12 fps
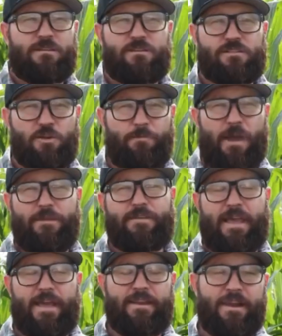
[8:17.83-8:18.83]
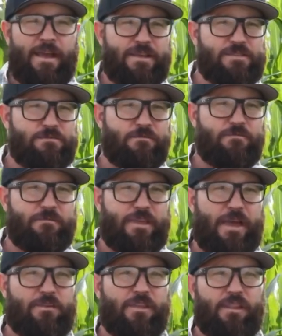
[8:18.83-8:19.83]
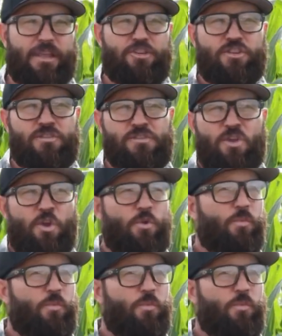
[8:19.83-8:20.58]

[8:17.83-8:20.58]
So by dad and I's calculations,